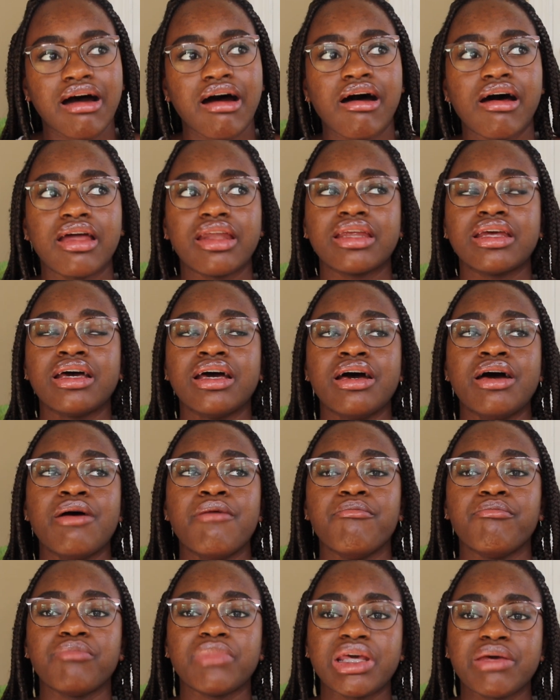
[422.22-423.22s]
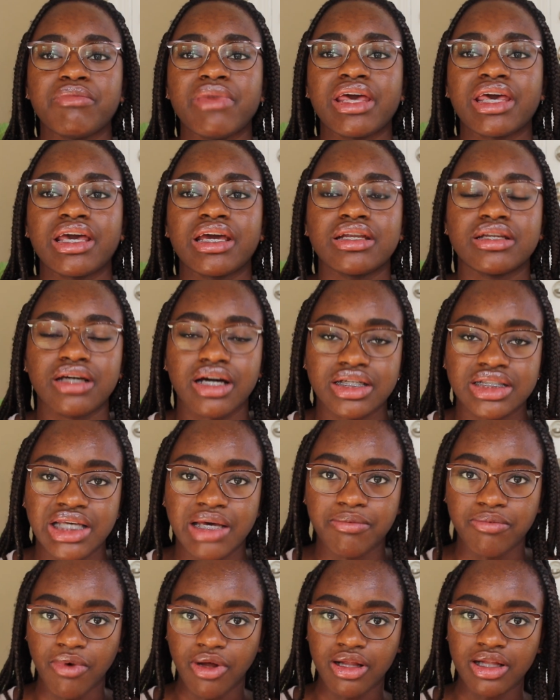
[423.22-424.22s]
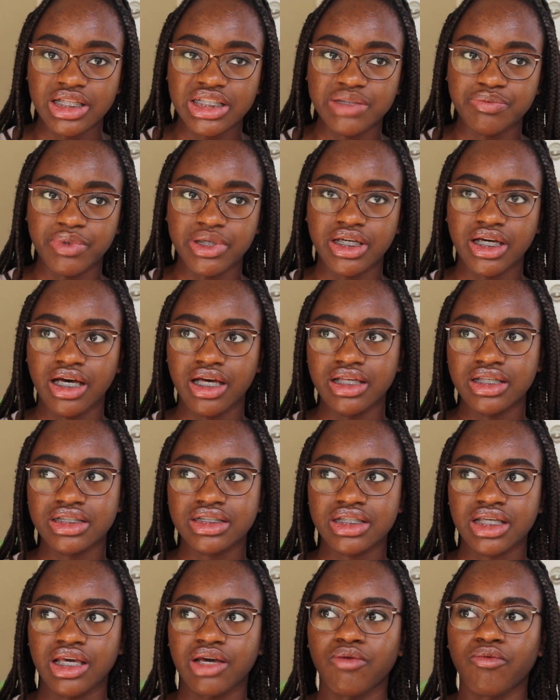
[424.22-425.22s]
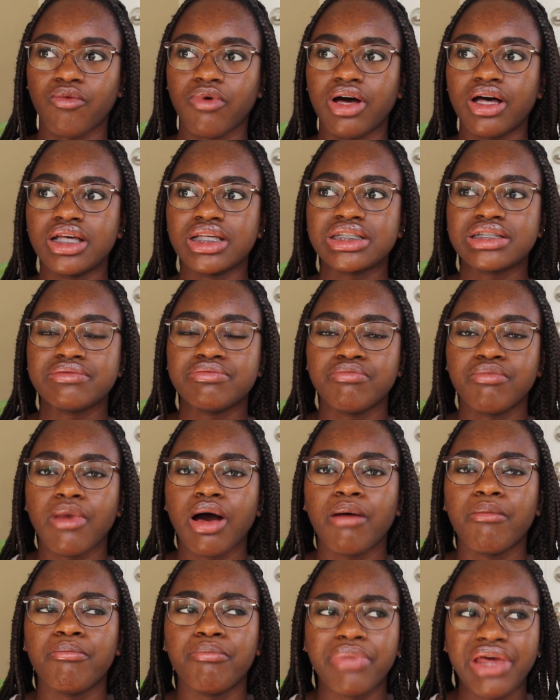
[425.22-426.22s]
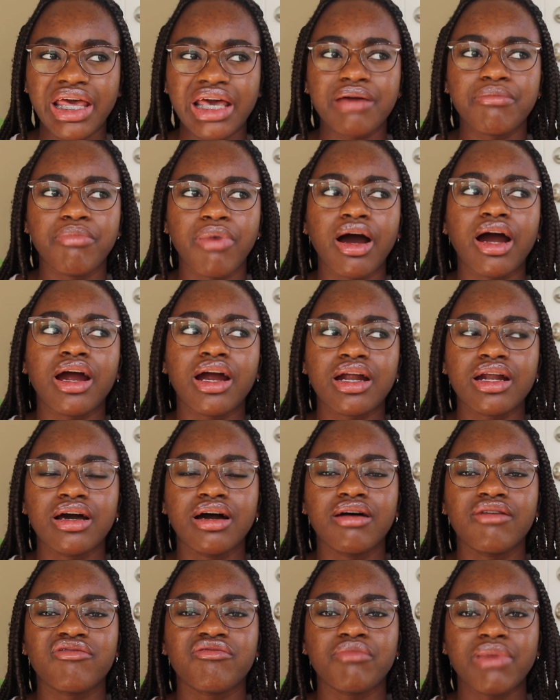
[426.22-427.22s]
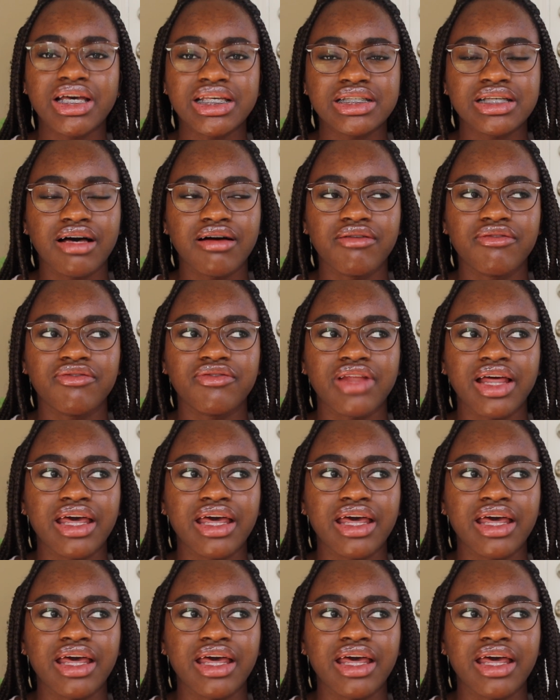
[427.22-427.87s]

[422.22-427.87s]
on me making duct tape wallets because it was a big part of myself,